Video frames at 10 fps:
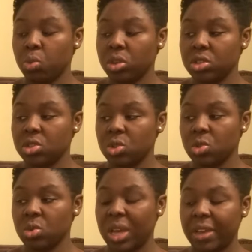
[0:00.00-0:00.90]
want
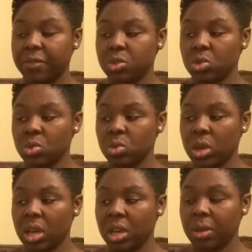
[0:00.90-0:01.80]
to have to
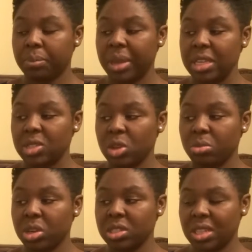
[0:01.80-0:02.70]
pay so
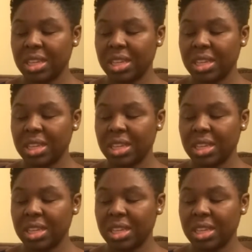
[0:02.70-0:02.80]
much